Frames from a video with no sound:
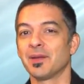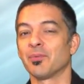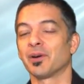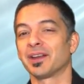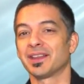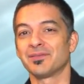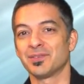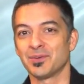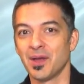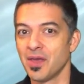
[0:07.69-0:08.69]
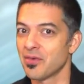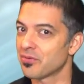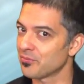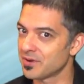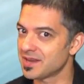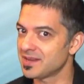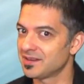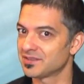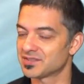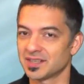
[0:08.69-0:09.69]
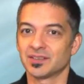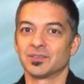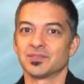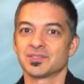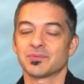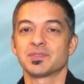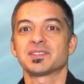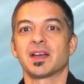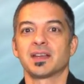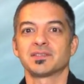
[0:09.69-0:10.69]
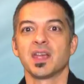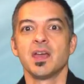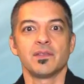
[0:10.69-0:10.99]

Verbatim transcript: we're gonna give you three signs